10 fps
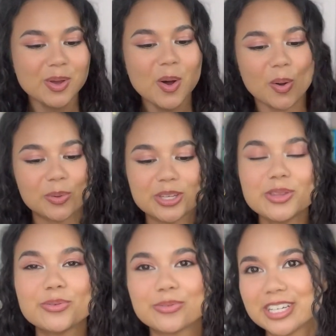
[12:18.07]
only
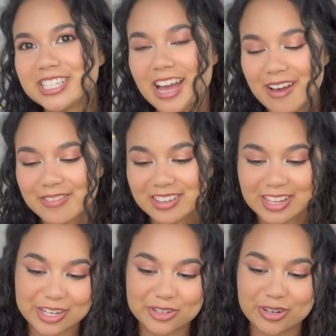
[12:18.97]
the rich have the
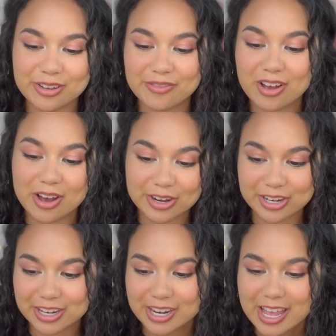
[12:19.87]
luxury of
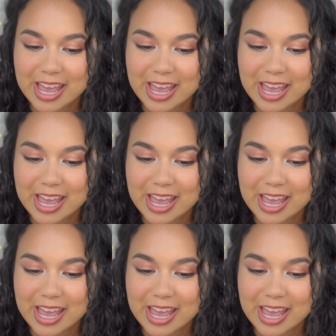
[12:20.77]
honor,